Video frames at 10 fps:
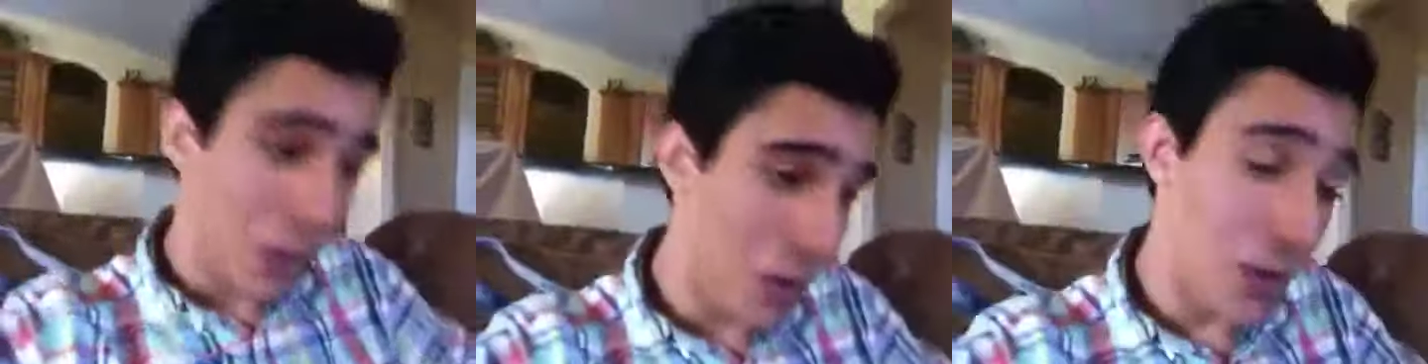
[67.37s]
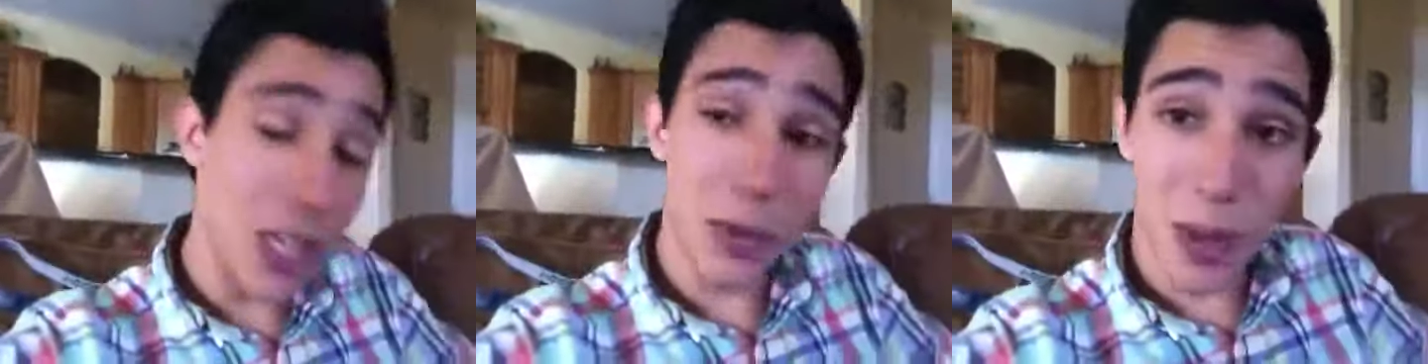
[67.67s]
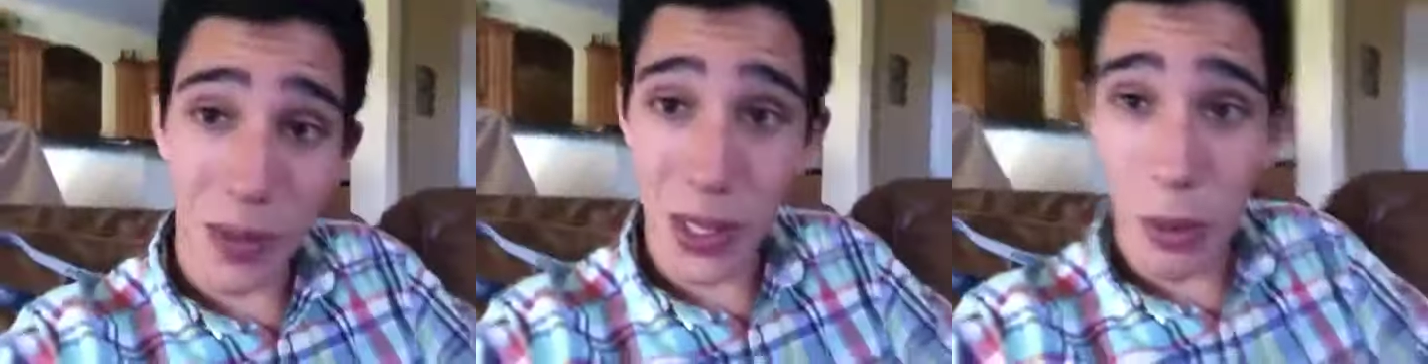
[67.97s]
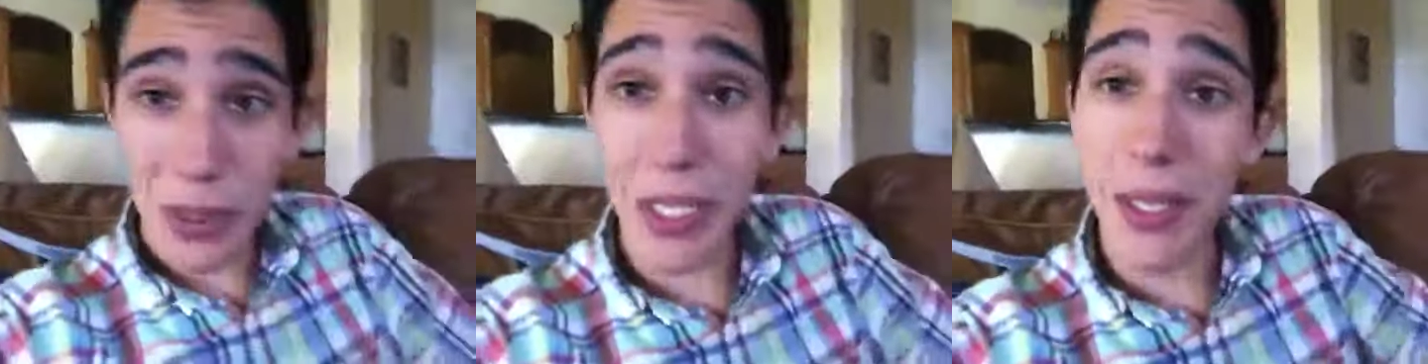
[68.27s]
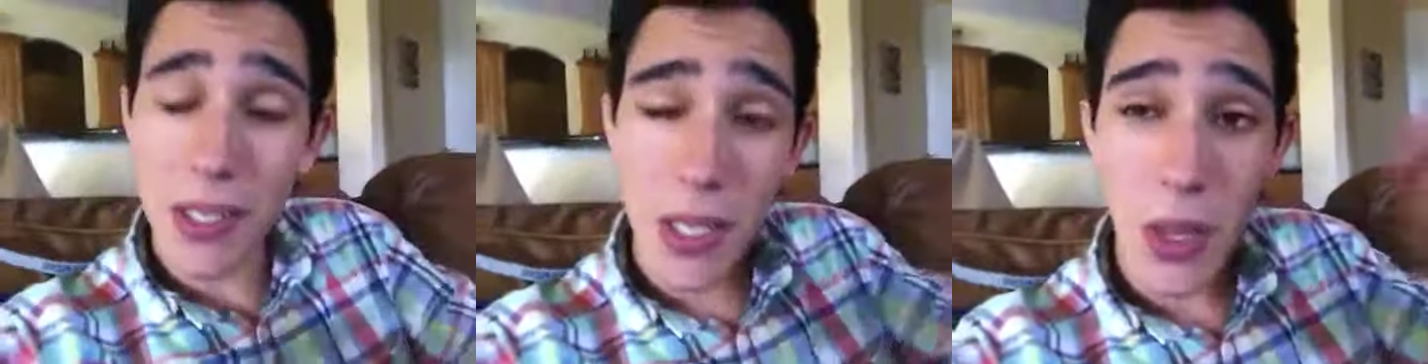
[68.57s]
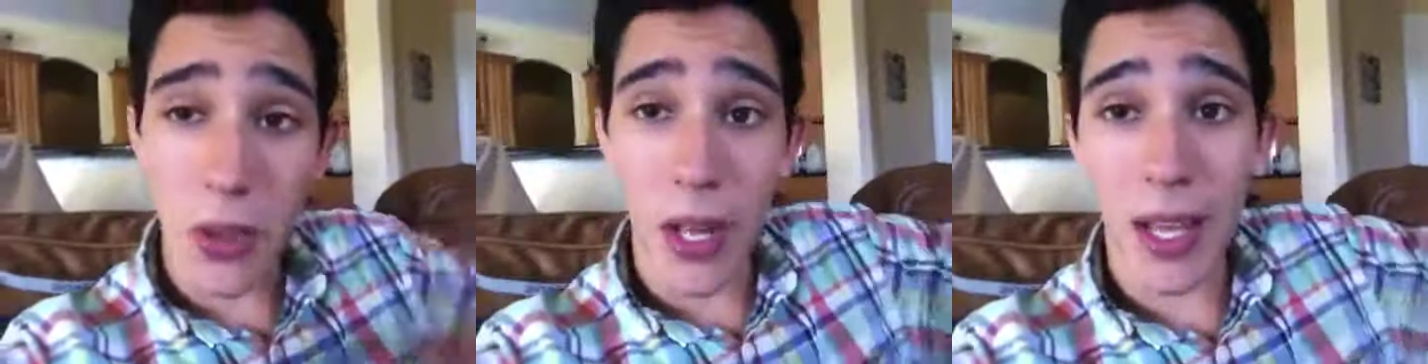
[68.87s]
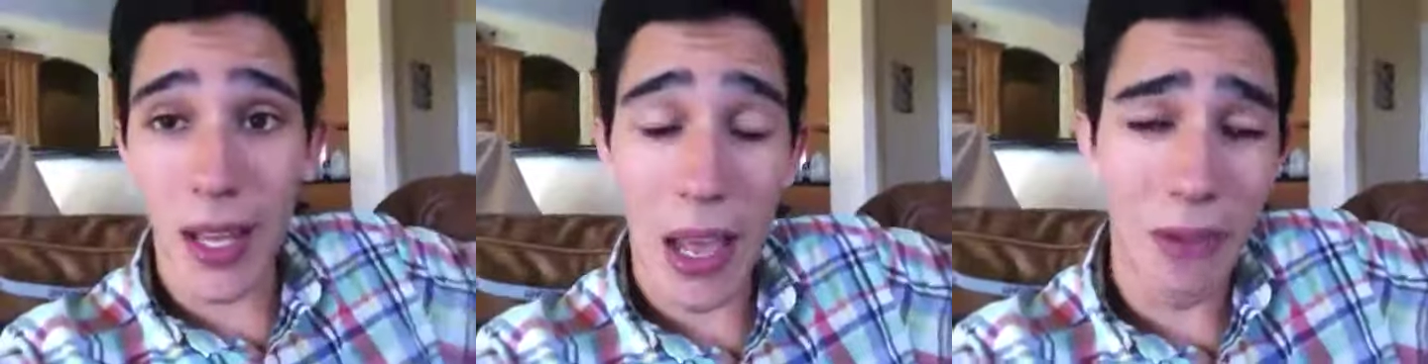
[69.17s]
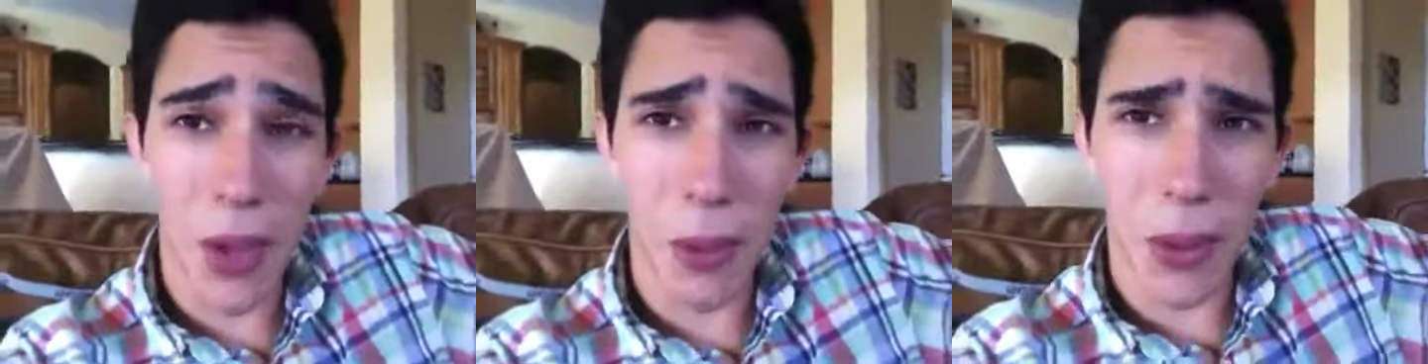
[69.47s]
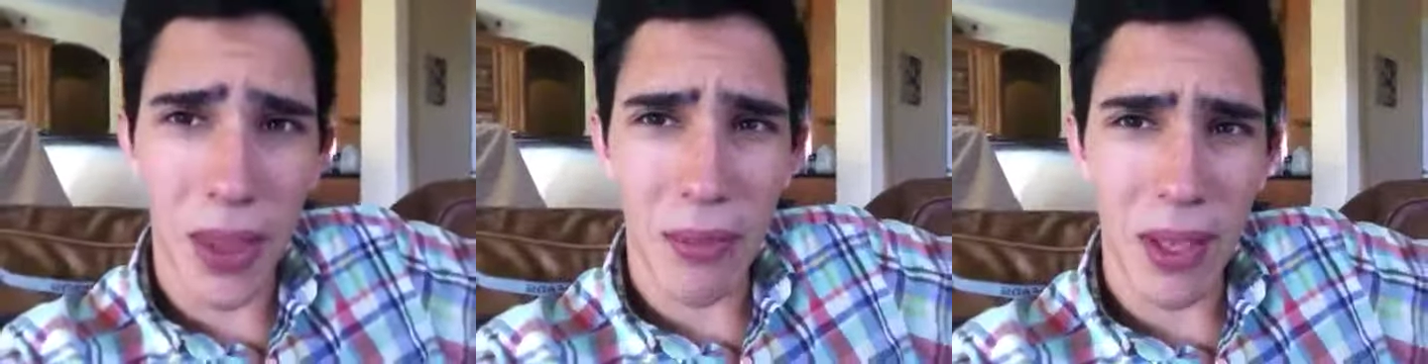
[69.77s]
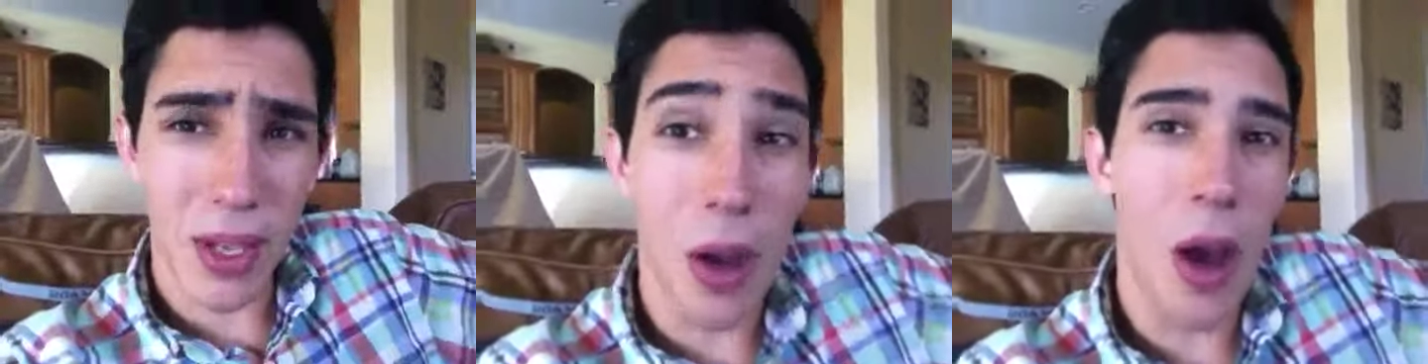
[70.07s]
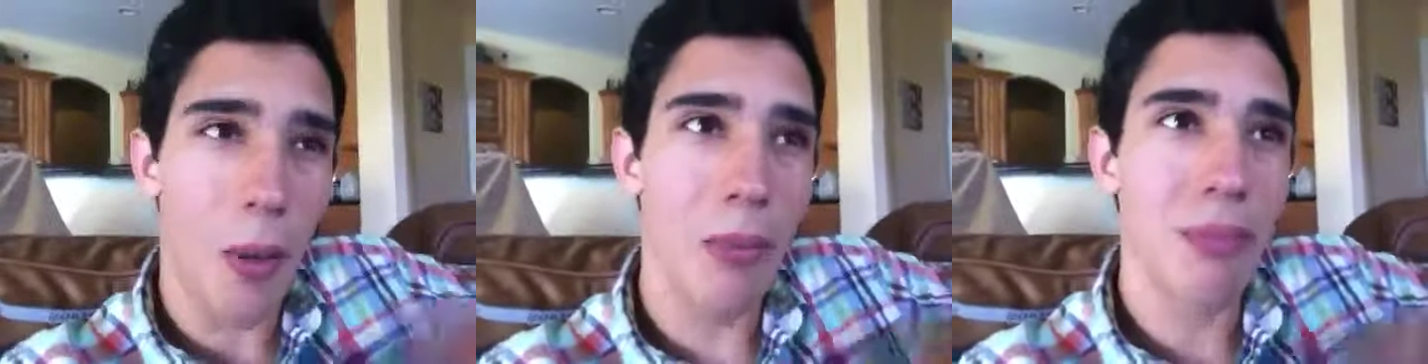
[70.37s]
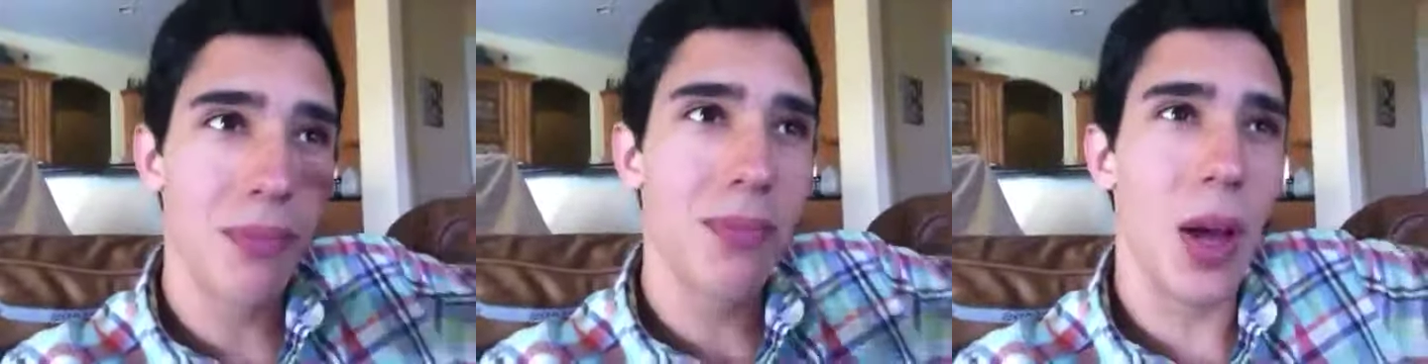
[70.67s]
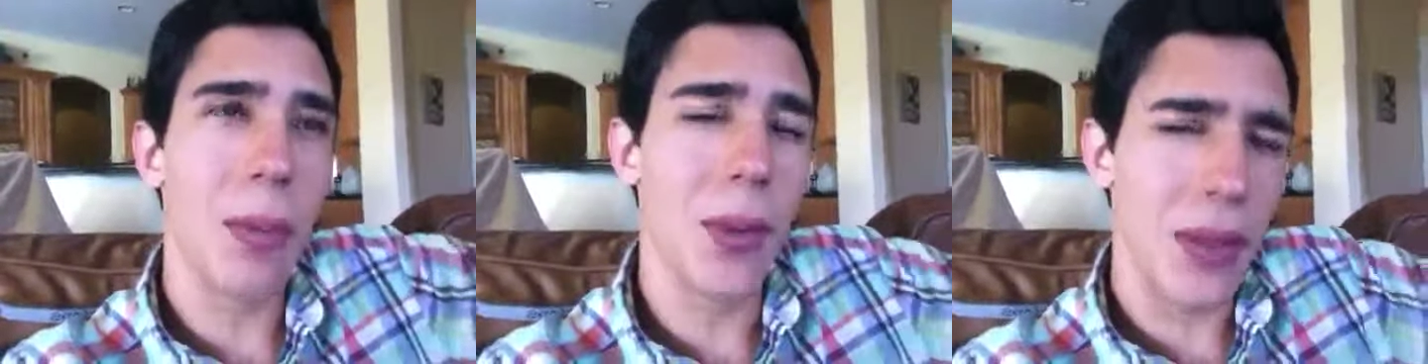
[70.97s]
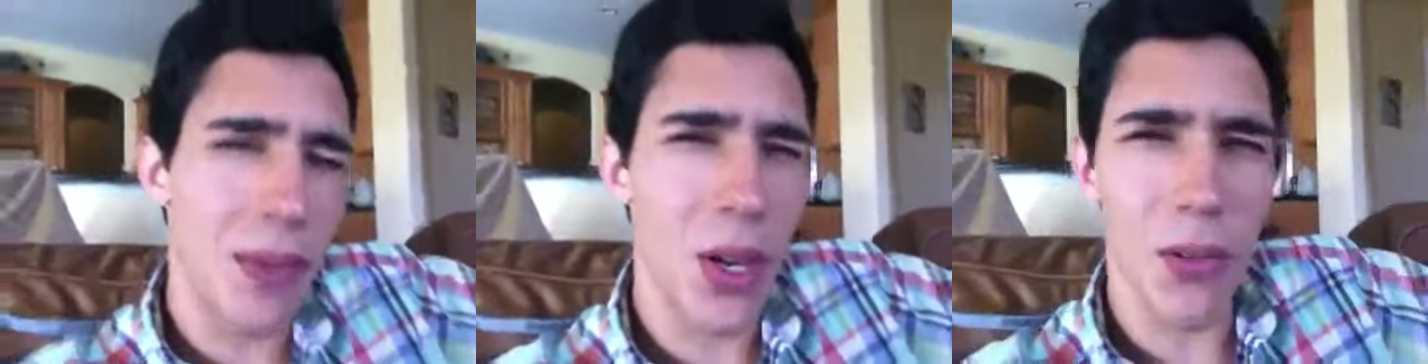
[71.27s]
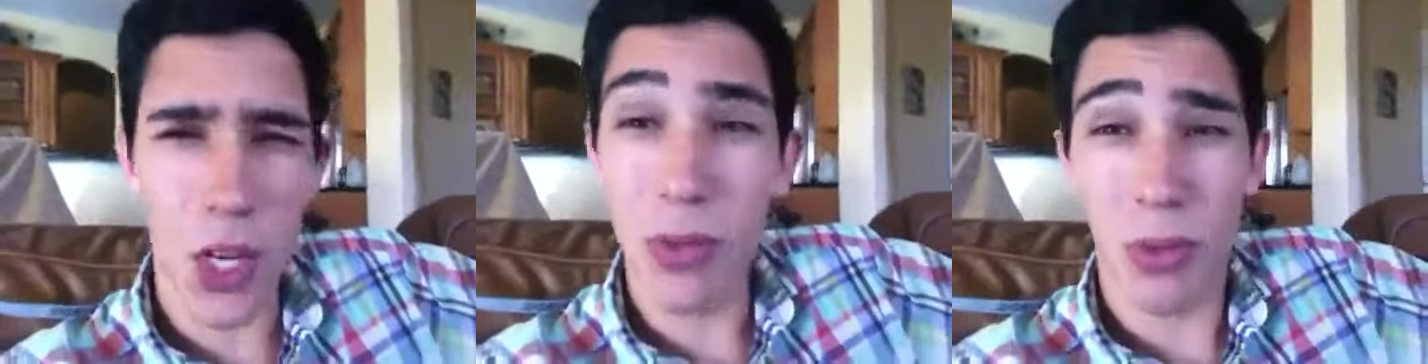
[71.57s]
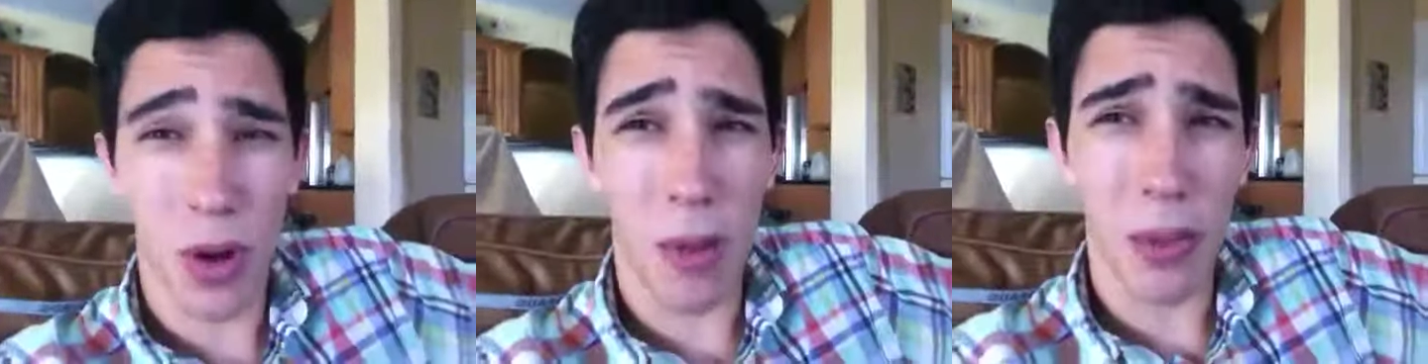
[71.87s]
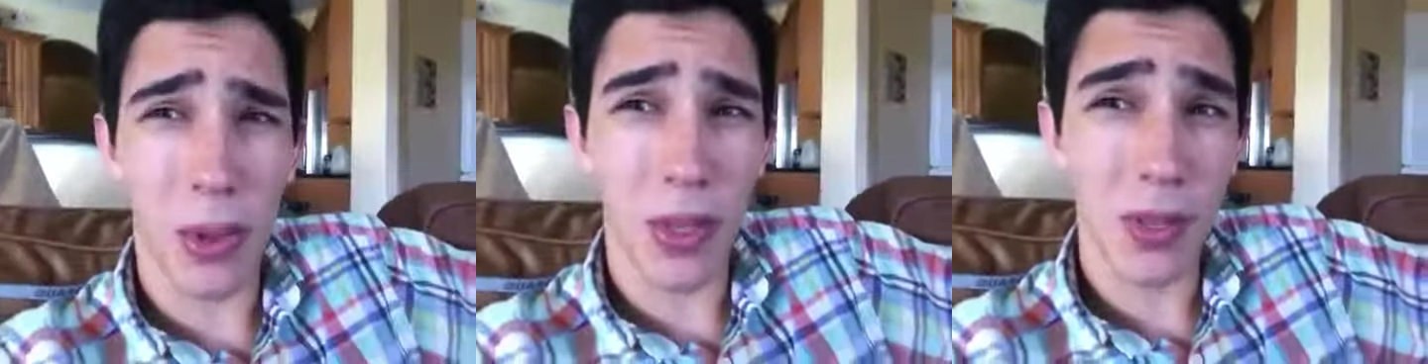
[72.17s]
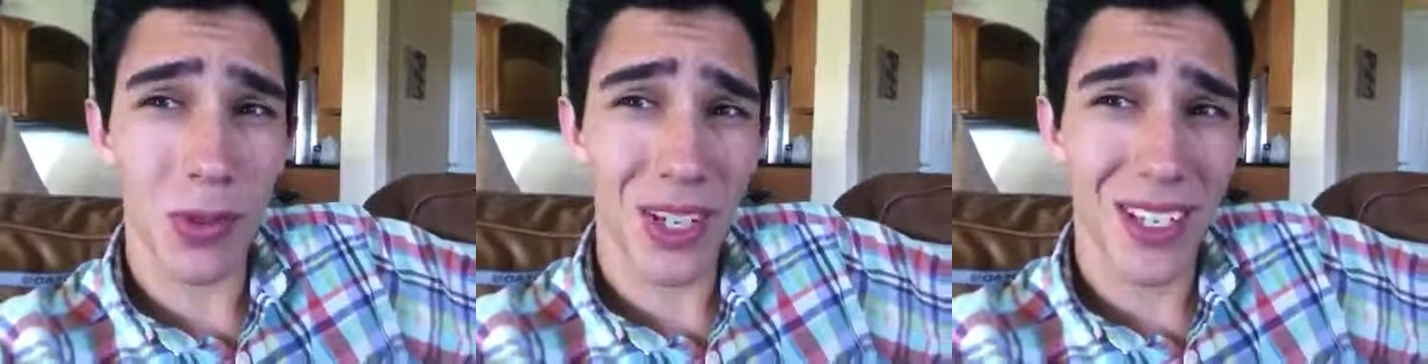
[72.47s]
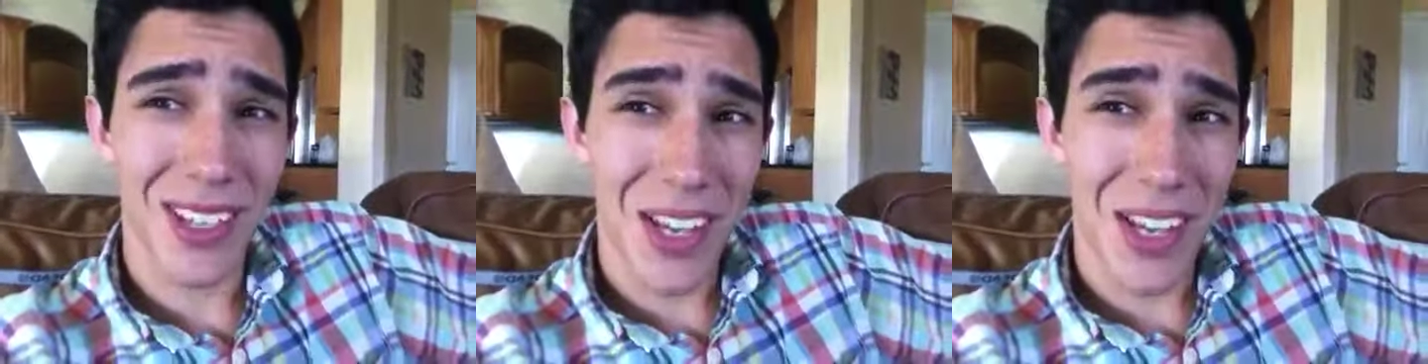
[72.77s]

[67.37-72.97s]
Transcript: what have you guys been up to? I went to Disney the other day. I haven't uploaded that video. I'll upload that video first before I upload this one.